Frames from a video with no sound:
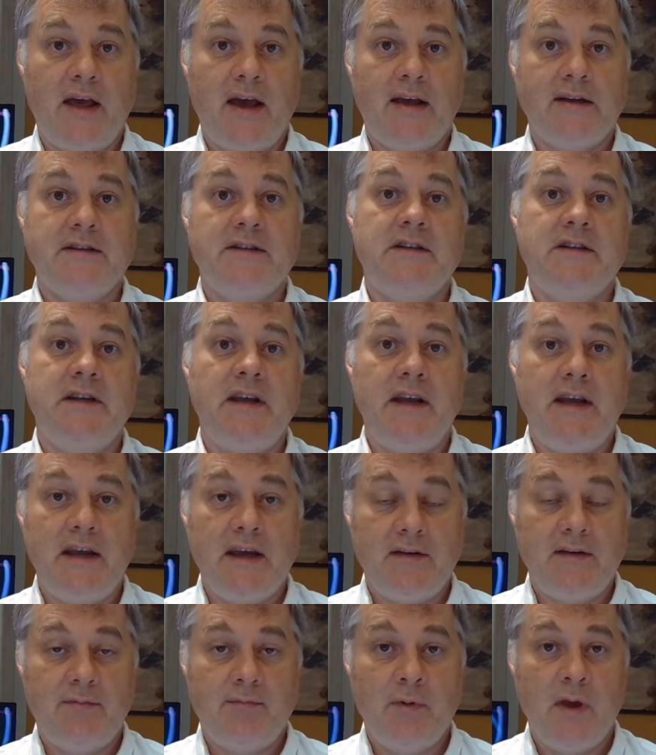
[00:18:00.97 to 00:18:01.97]
that,
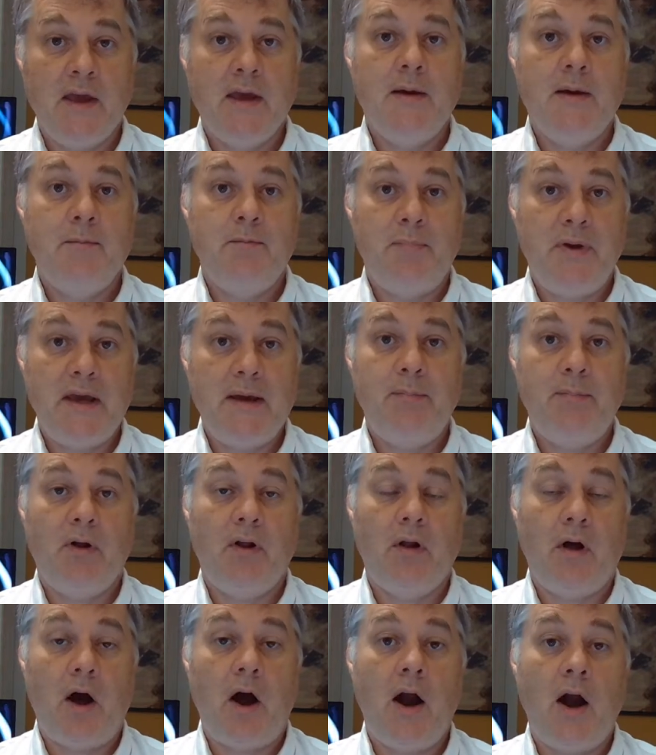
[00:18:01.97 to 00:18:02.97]
seeing if
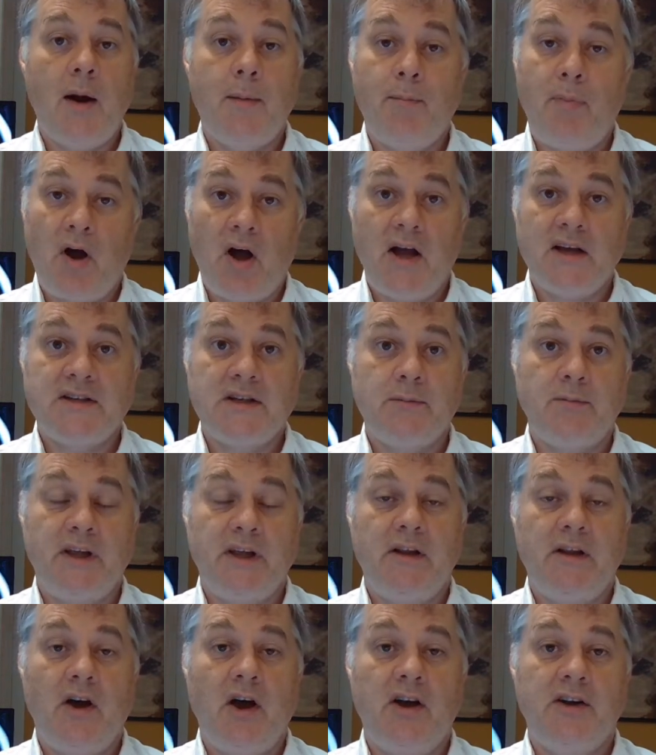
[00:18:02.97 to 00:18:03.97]
people are
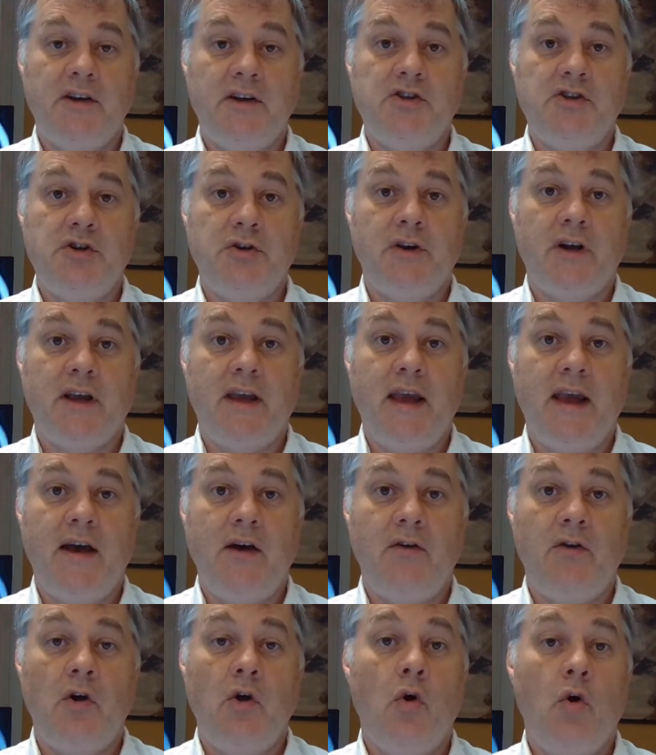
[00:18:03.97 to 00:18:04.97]
possibly logged into your
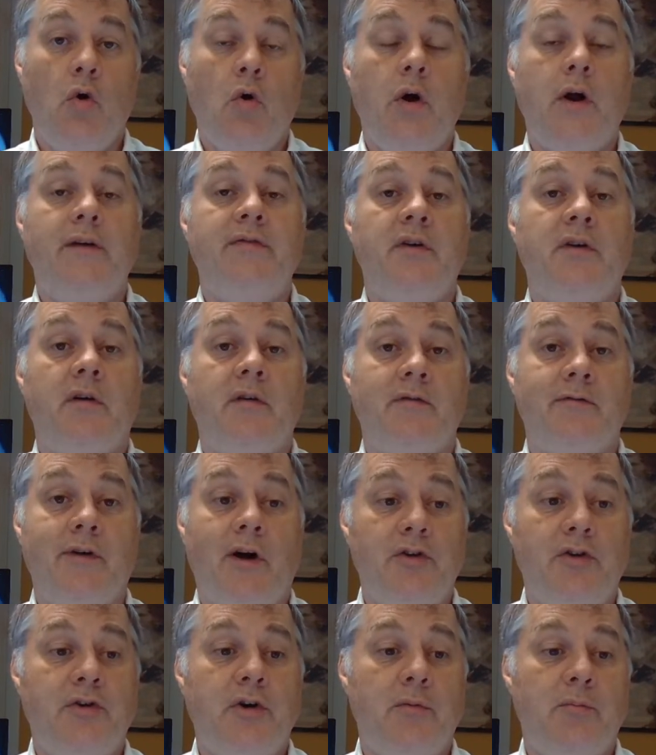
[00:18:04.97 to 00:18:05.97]
account or if you're
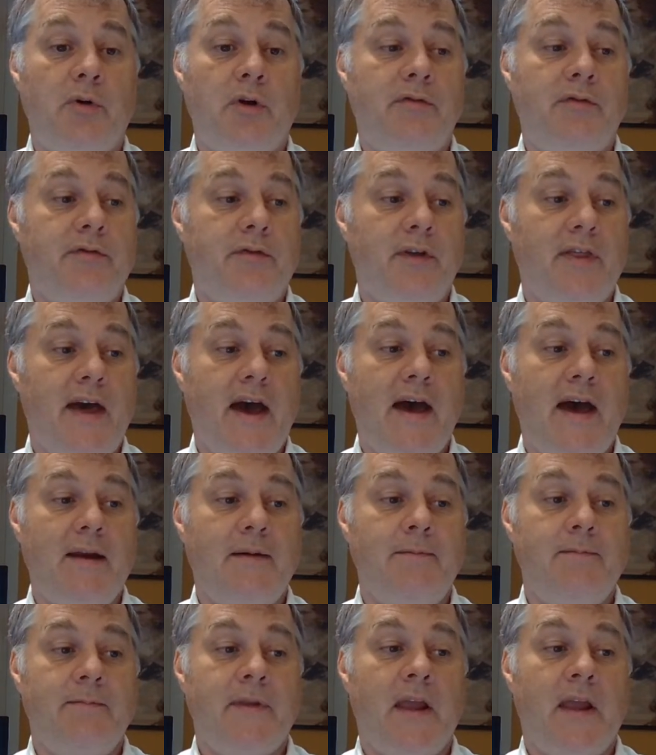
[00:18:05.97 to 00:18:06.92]
vulnerable for that.